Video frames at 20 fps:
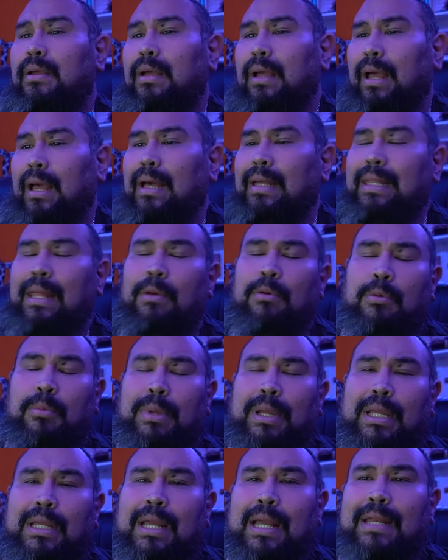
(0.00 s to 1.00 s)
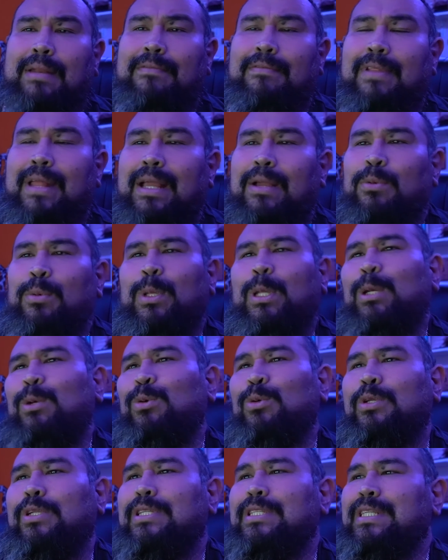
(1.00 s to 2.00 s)
That would be kind of like really
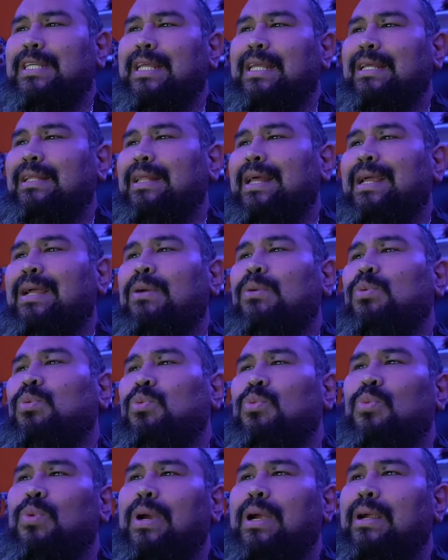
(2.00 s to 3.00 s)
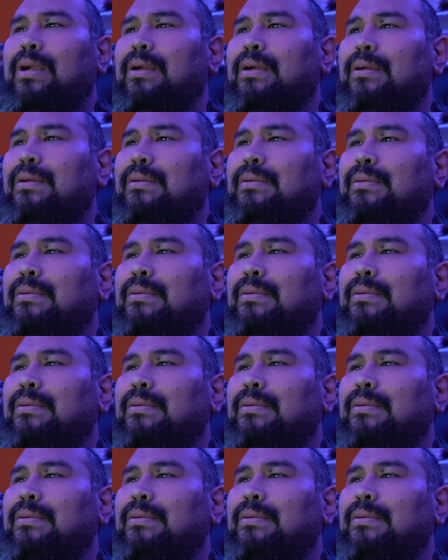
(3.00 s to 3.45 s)
cool to see, like where